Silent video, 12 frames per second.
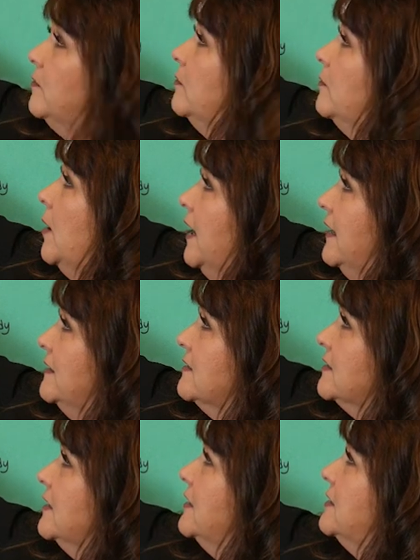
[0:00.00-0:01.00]

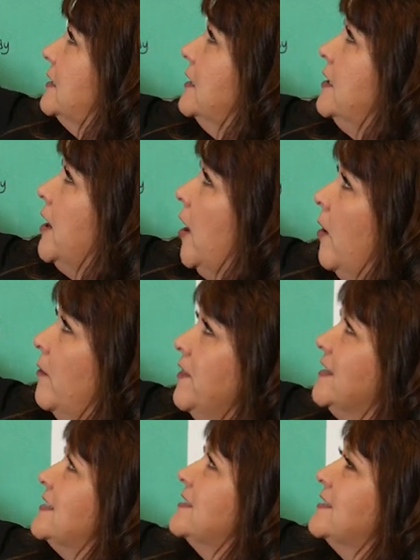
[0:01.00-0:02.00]
was to know
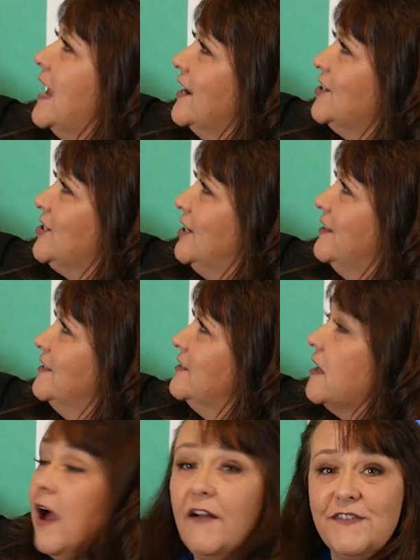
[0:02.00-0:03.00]
the
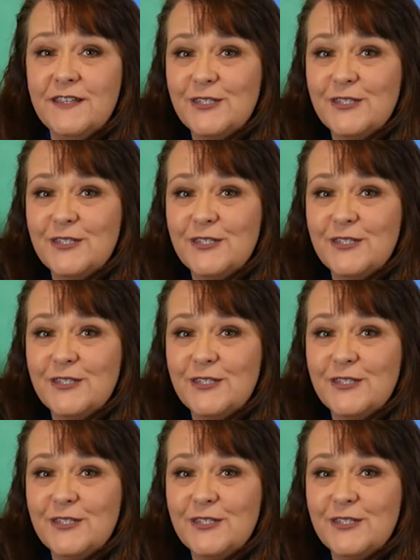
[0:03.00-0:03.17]
sections of the